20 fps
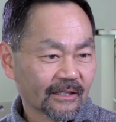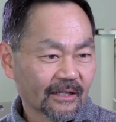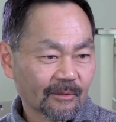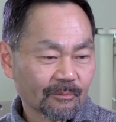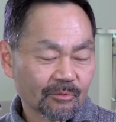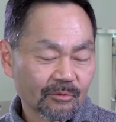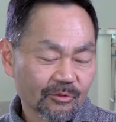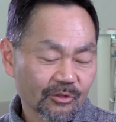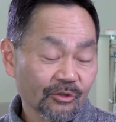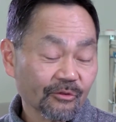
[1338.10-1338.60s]

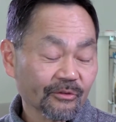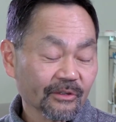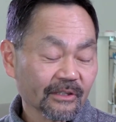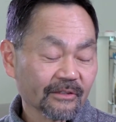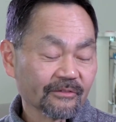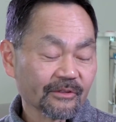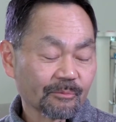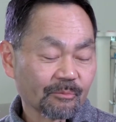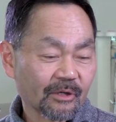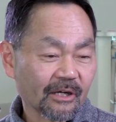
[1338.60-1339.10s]

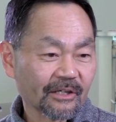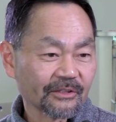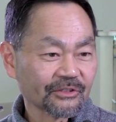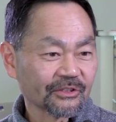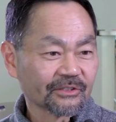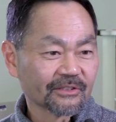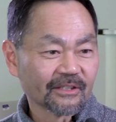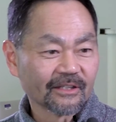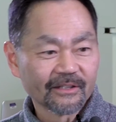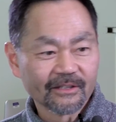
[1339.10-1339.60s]
a
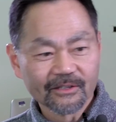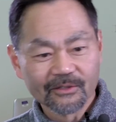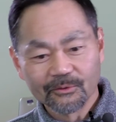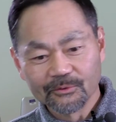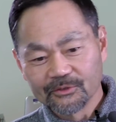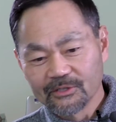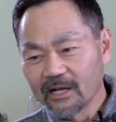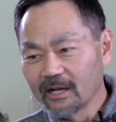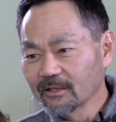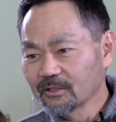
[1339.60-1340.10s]
project on the
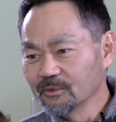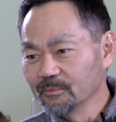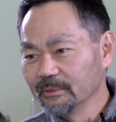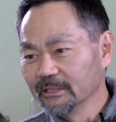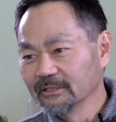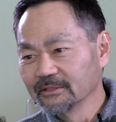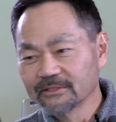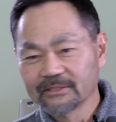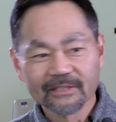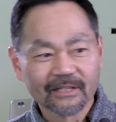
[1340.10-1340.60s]
old Taco
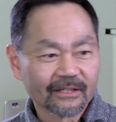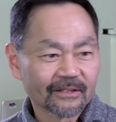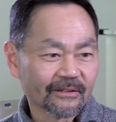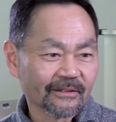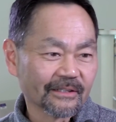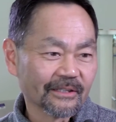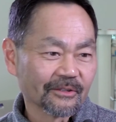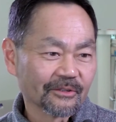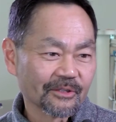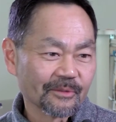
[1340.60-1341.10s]
Bell site
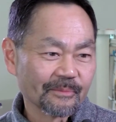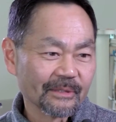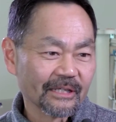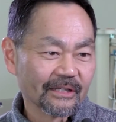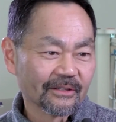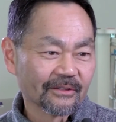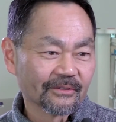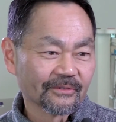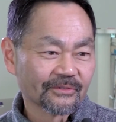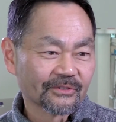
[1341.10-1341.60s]
on El
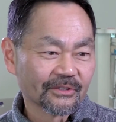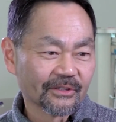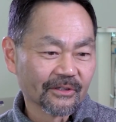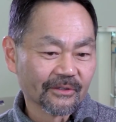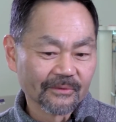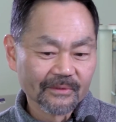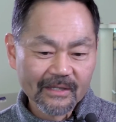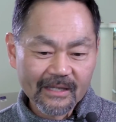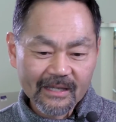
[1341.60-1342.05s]
Camino. So,